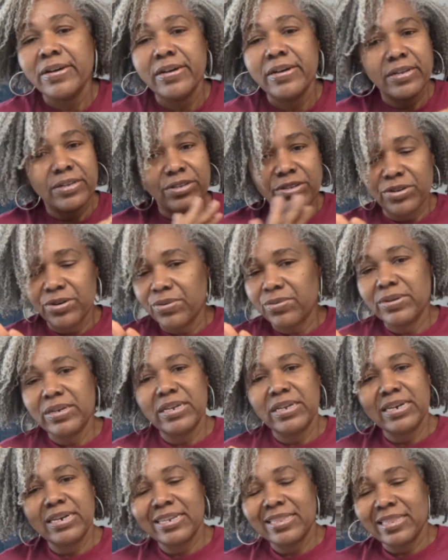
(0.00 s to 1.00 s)
You don't need
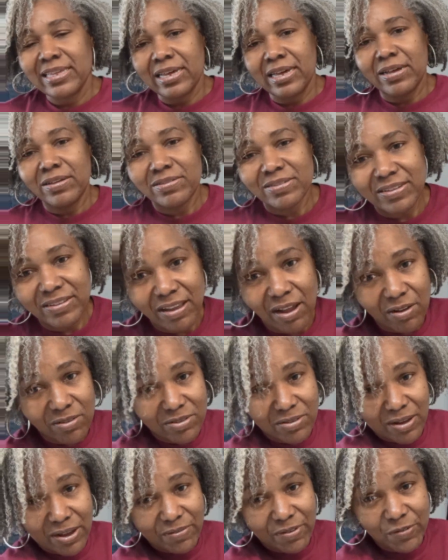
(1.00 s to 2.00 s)
anything else because I also
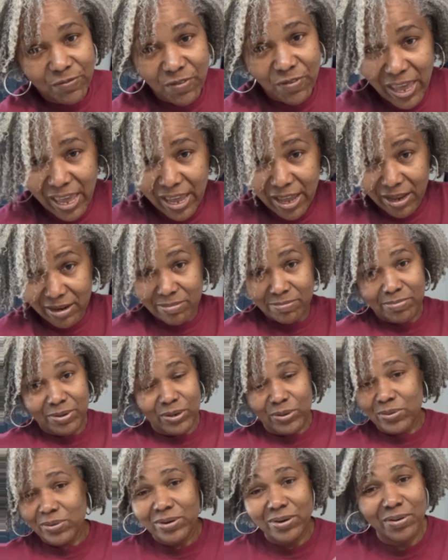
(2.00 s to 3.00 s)
have a fan
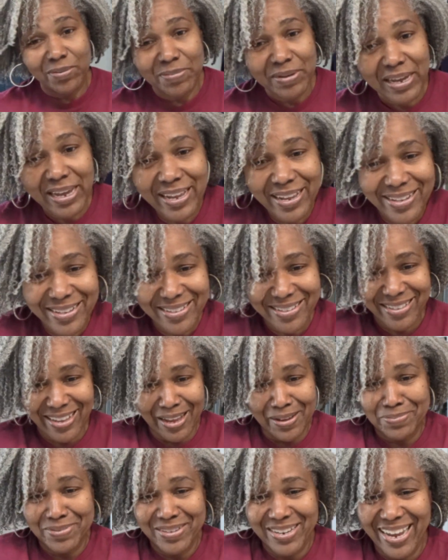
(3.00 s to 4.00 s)
blowing on me at the
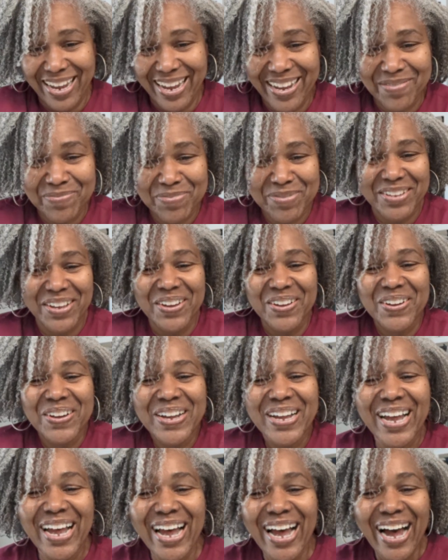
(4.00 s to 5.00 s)
same time.
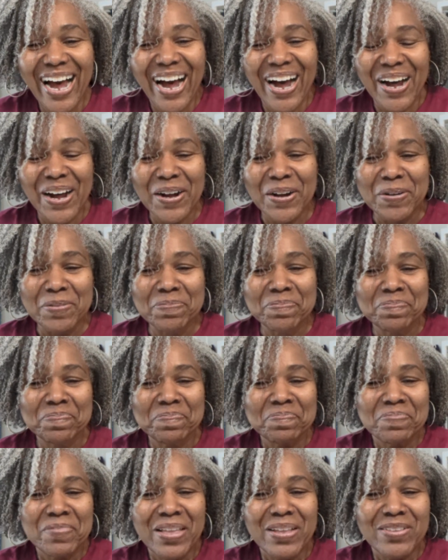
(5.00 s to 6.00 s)
Um,
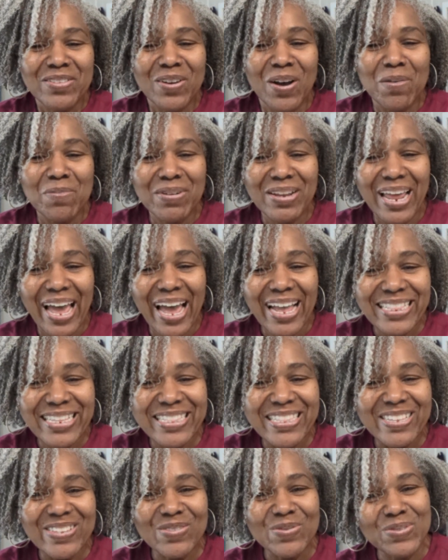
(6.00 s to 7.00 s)
so I'm glad that
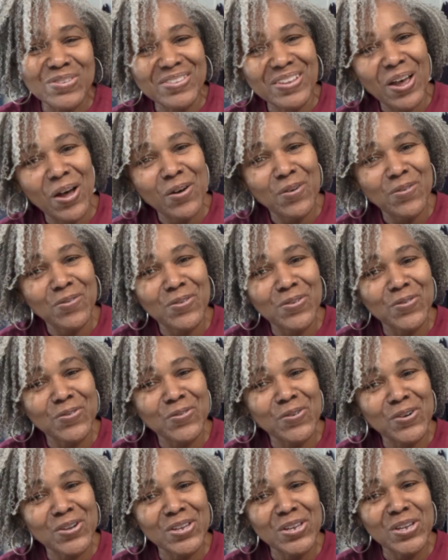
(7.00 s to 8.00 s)
this was helpful
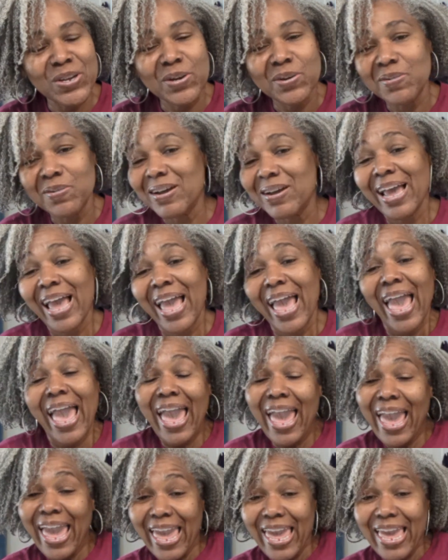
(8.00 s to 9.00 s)
for you.
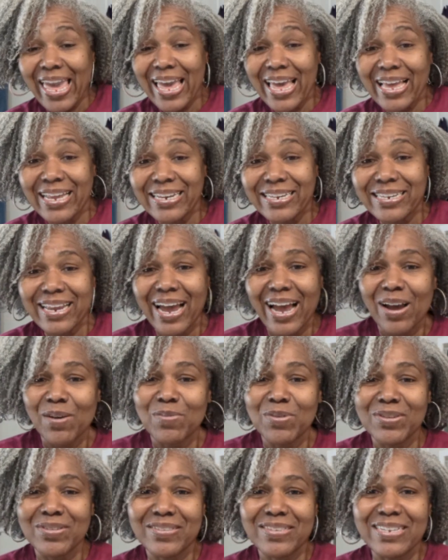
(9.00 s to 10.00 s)
And I
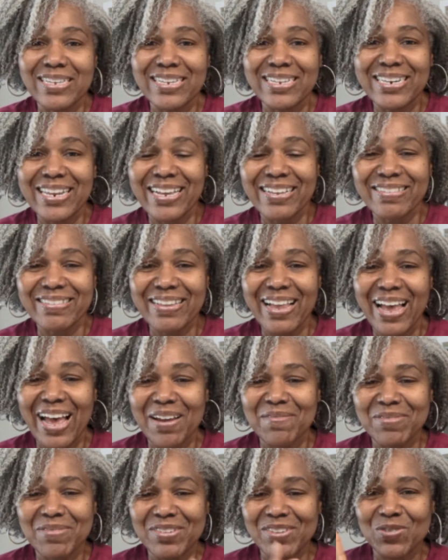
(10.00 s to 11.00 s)
will see you next
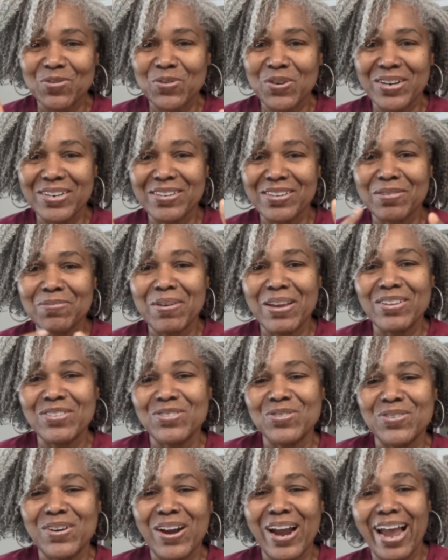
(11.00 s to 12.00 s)
time. I just wanted to make
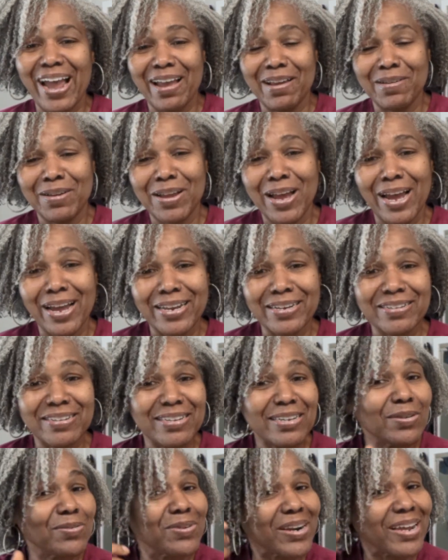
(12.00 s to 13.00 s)
sure I
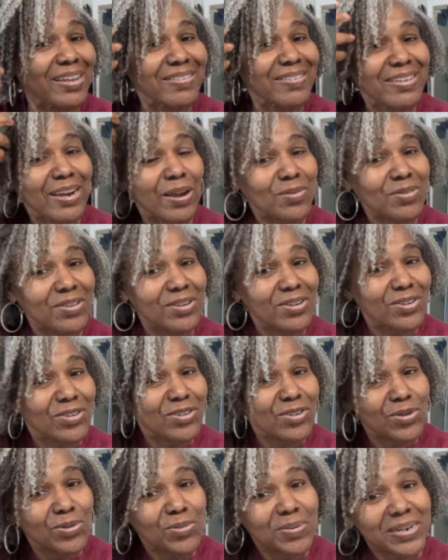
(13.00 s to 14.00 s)
did what I said I was going to
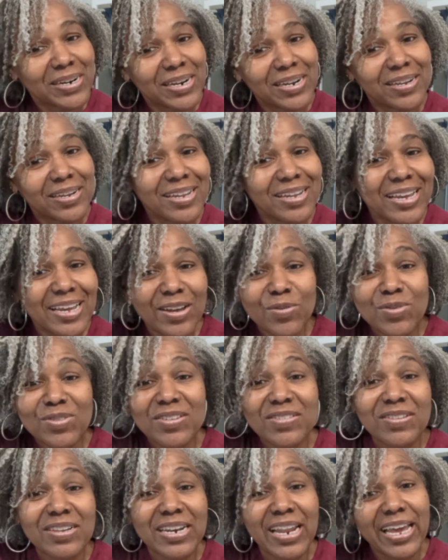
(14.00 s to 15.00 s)
do, but it was
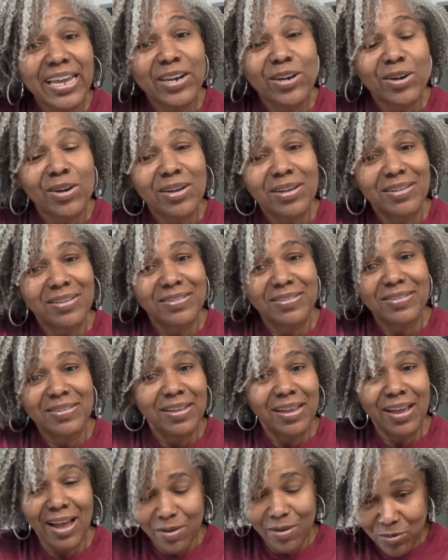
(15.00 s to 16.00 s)
just later because
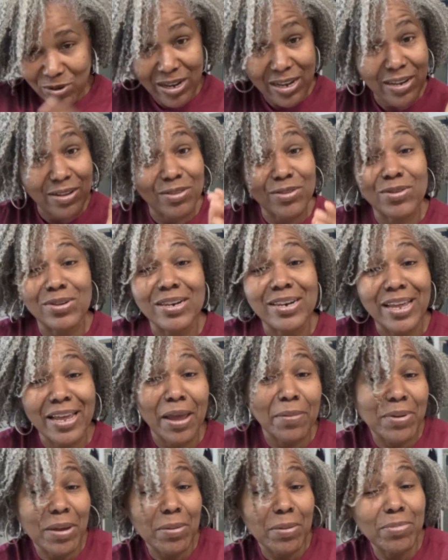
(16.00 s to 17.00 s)
I went ahead and
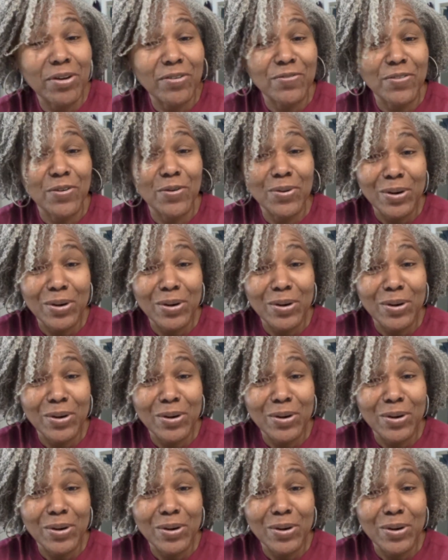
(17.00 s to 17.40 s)
kept that buff on.